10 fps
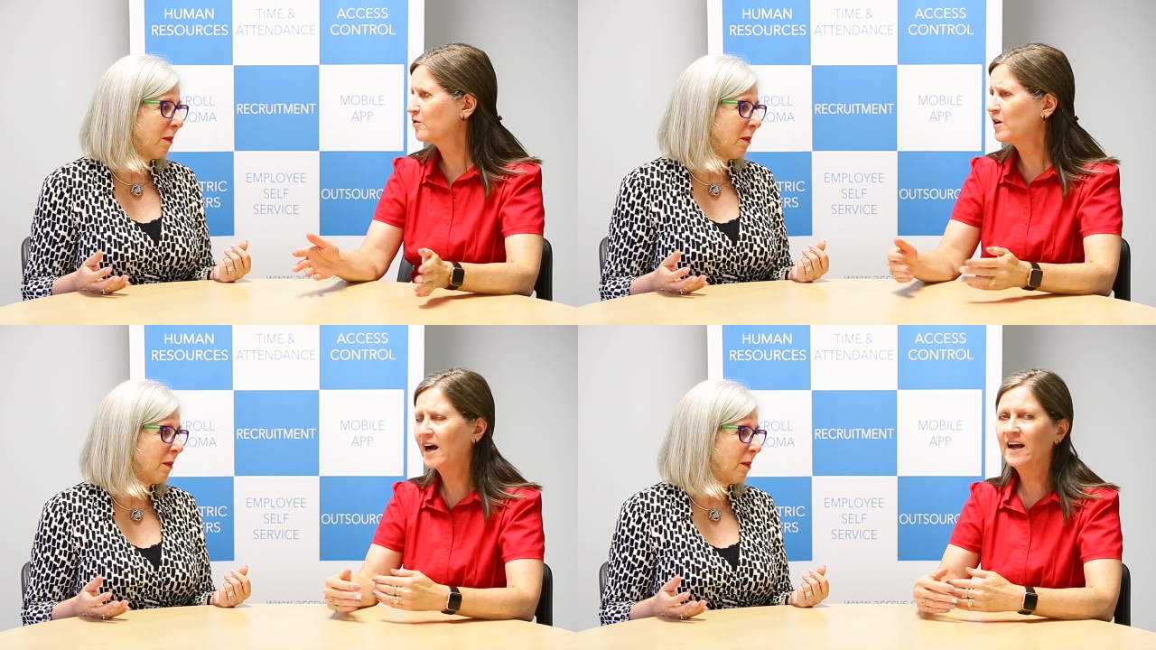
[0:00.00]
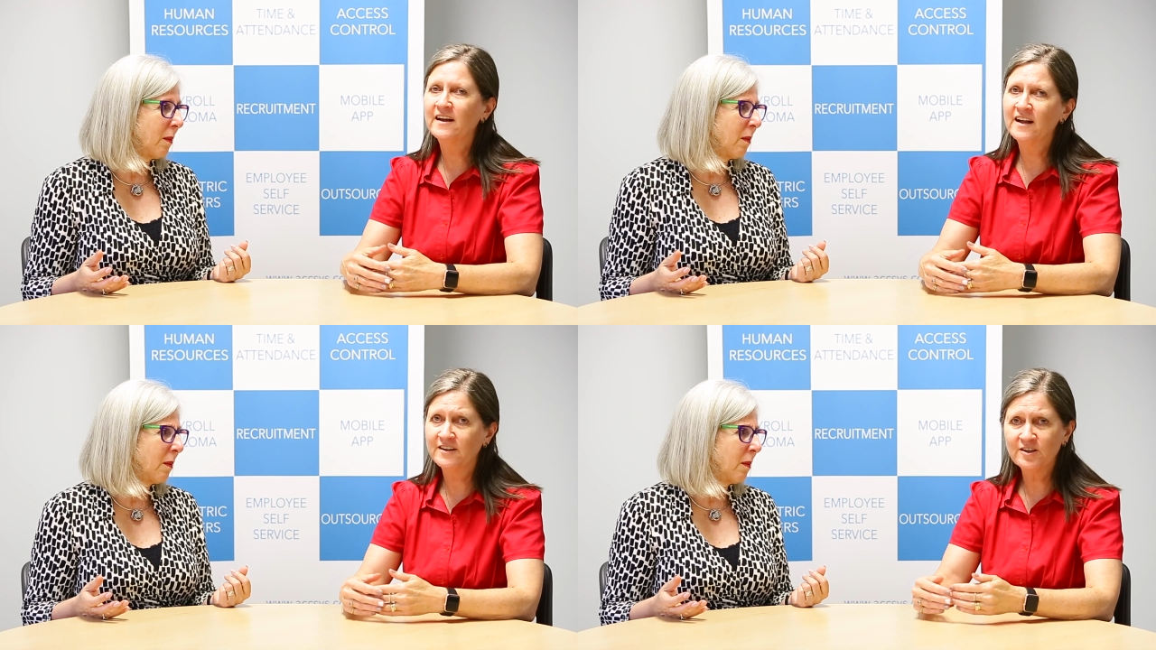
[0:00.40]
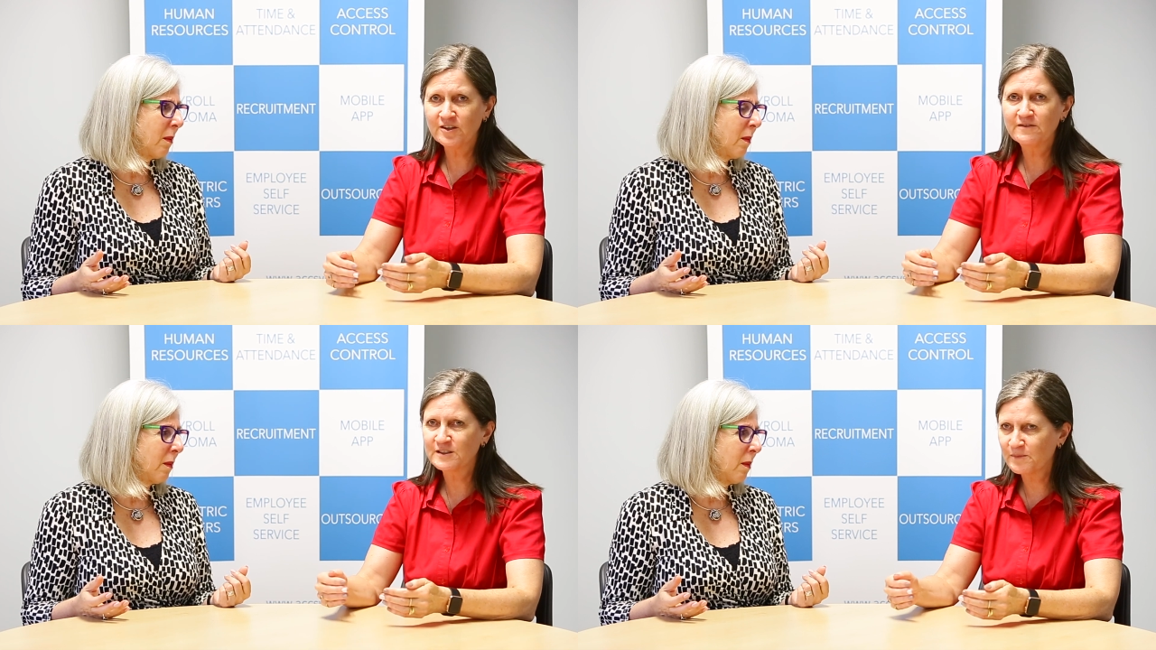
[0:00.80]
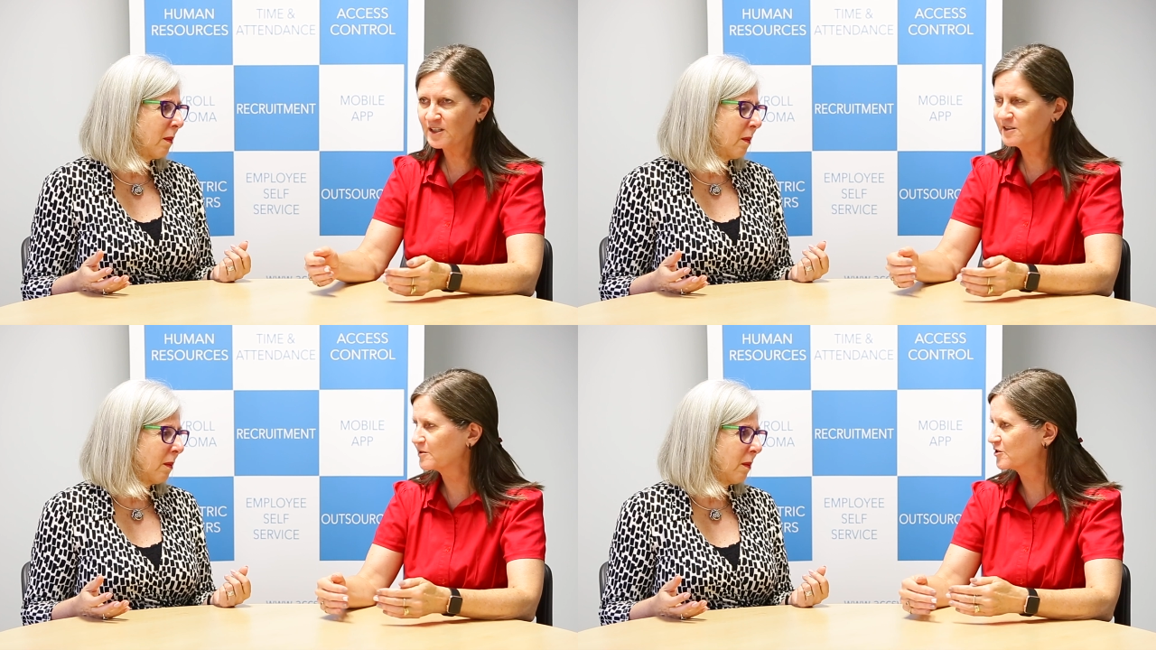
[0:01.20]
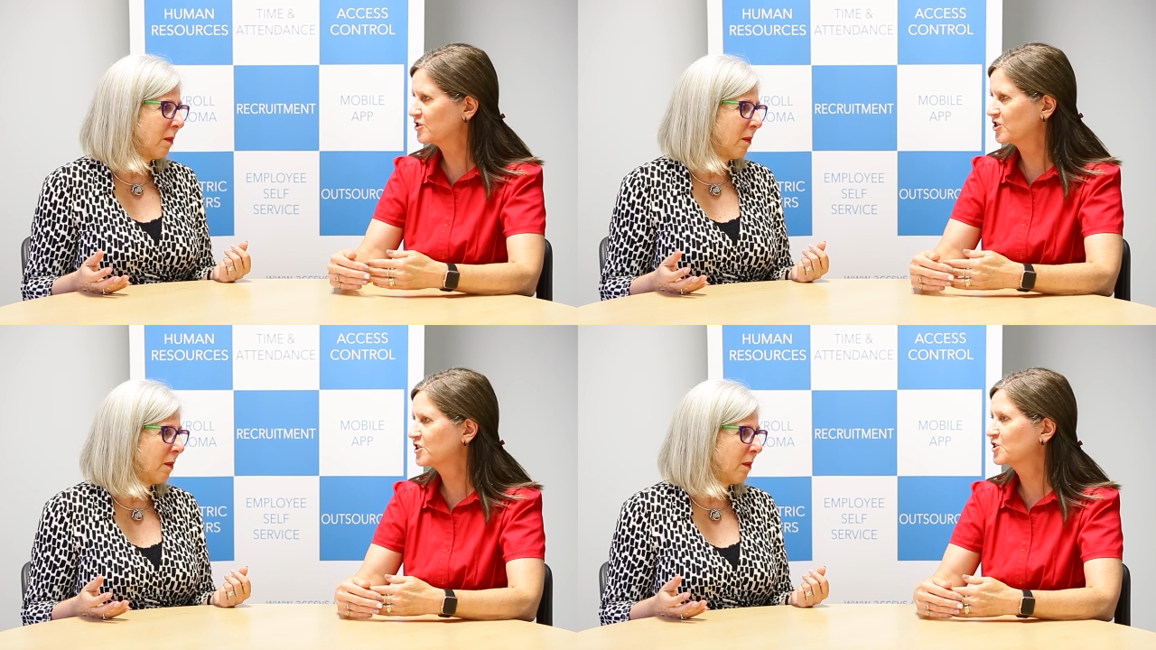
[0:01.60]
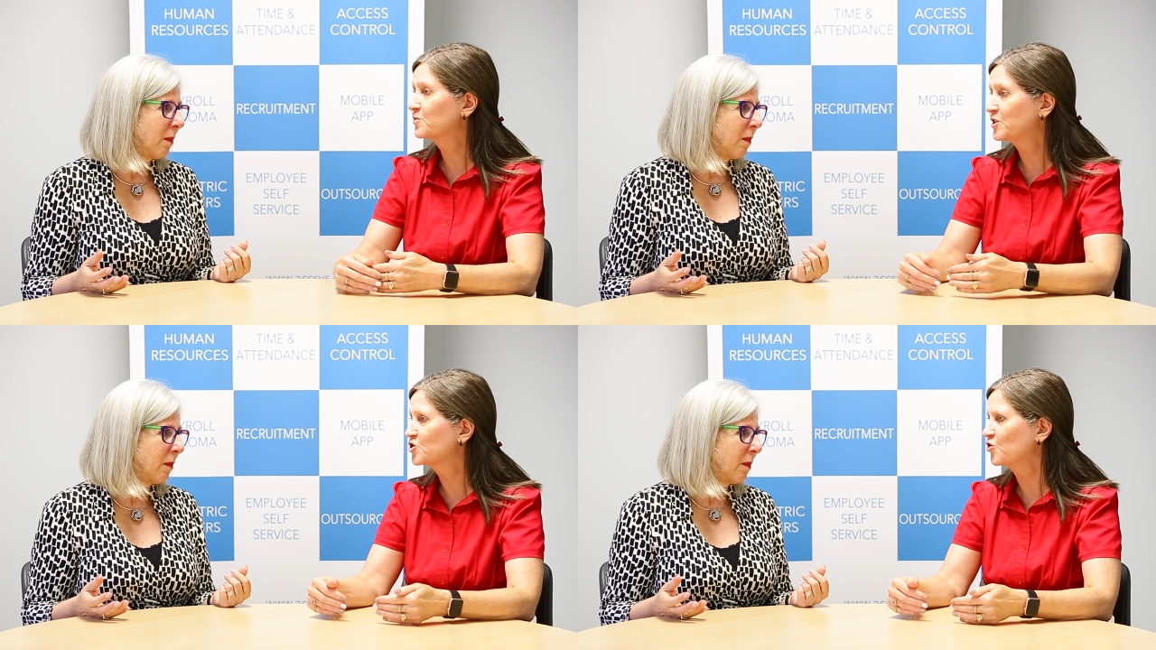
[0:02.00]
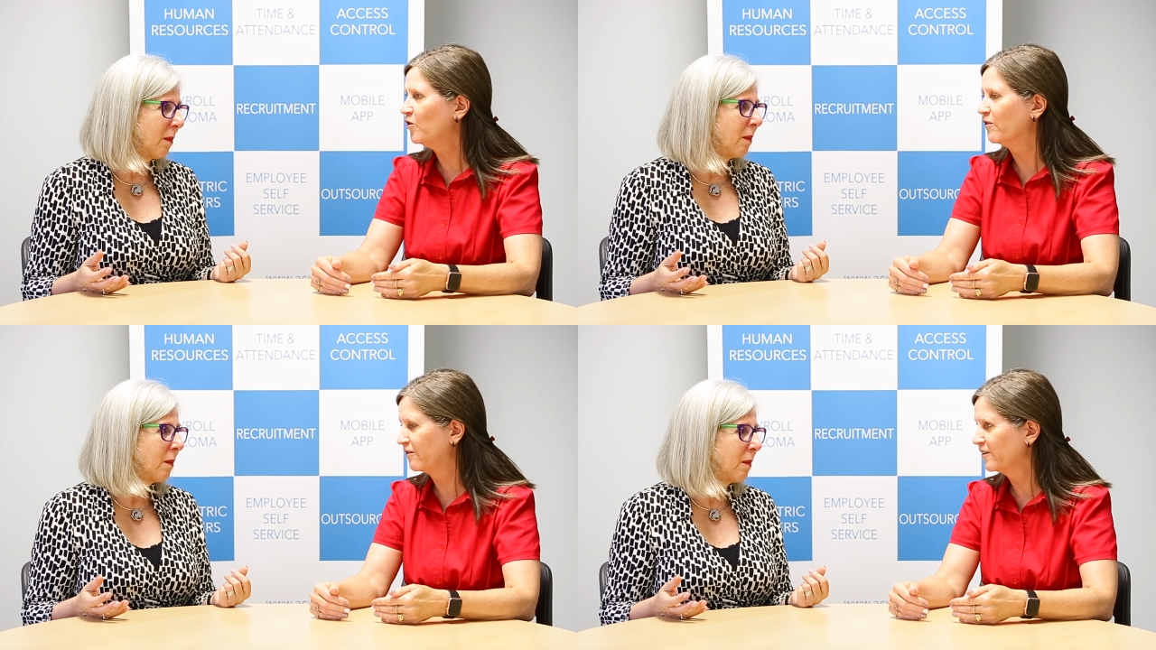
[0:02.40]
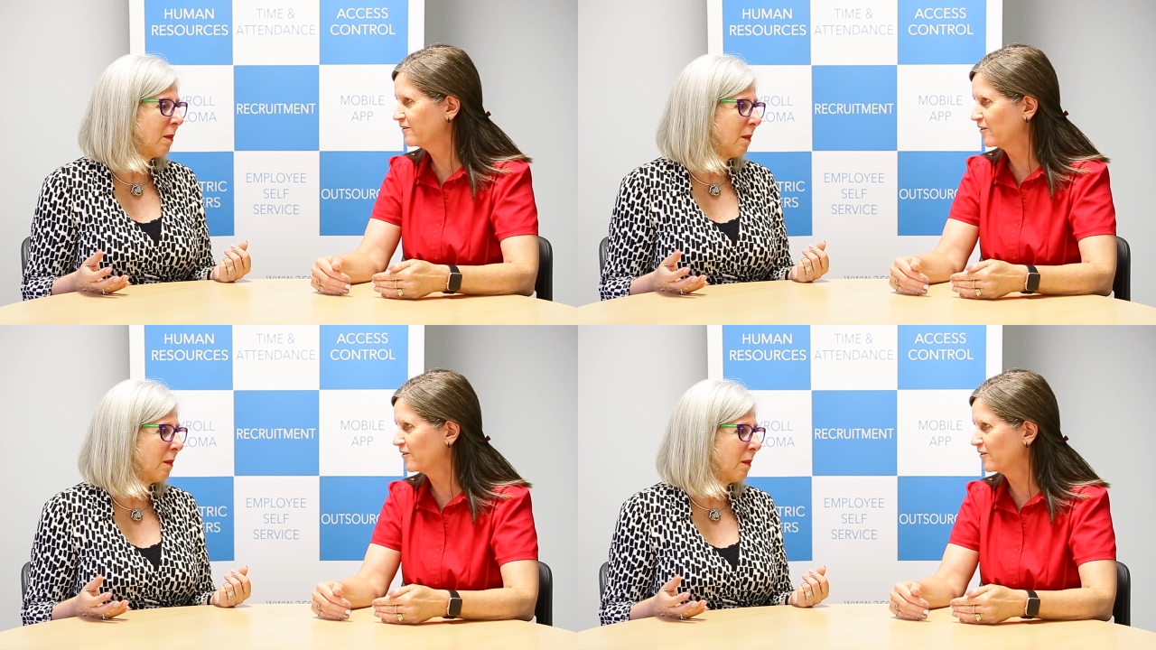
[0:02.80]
Speaker 1: or I, I don't know if it's possible to just switch off